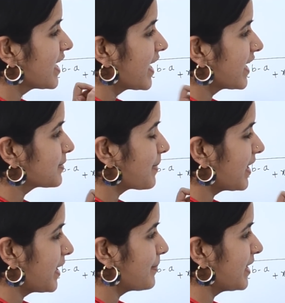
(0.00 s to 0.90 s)
x power
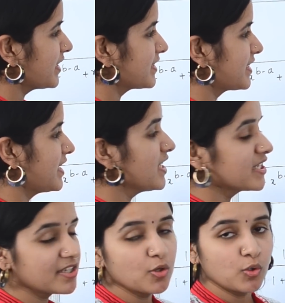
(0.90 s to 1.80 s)
a minus c
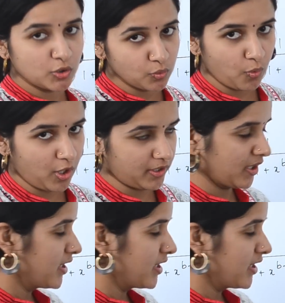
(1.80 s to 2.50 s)
is equal to what?